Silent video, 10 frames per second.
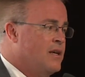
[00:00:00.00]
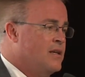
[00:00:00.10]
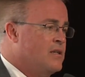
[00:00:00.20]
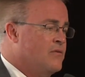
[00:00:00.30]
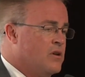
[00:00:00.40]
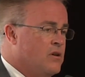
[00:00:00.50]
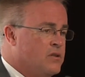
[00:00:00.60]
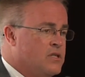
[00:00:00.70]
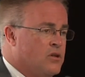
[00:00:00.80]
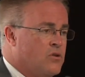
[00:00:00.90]

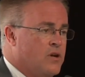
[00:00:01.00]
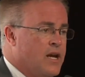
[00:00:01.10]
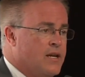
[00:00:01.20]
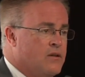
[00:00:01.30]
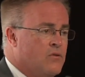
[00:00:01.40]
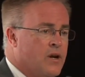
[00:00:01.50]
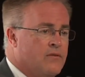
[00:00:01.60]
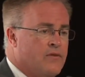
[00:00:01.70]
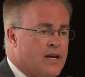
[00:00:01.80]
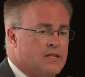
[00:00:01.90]
difficult to create great
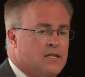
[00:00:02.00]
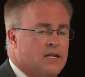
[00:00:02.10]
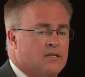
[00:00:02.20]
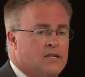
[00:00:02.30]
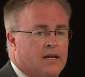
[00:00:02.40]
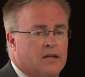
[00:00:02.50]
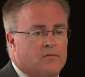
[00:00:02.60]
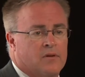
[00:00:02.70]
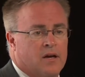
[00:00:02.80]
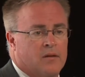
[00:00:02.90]
vaccines that
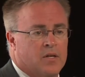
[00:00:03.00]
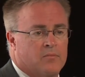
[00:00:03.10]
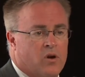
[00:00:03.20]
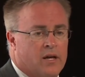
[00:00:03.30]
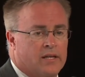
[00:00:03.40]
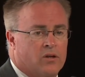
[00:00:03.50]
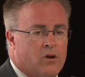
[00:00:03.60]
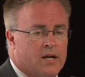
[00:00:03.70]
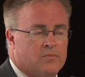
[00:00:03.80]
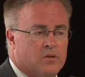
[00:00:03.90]
can be broadly
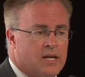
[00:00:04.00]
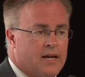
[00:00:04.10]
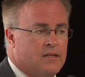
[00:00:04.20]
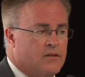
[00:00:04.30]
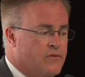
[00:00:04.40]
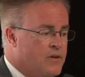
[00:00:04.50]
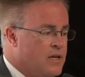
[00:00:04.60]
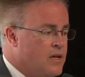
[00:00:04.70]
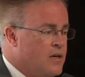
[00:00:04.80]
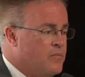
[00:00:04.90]
cross-protective,
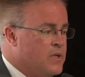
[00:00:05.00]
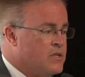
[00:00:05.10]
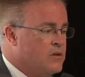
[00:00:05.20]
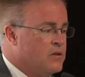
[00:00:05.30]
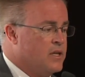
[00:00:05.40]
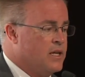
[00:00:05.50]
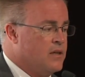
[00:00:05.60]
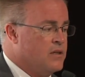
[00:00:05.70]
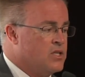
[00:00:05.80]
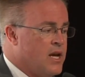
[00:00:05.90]
but certainly
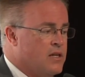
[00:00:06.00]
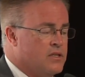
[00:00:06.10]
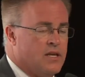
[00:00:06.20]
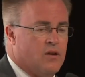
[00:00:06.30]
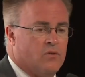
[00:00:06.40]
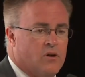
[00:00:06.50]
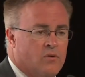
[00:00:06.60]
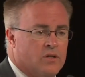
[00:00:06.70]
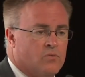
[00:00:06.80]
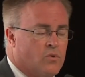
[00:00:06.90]
the challenge that we're
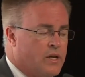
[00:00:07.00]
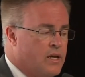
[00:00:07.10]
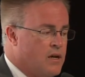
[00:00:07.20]
always working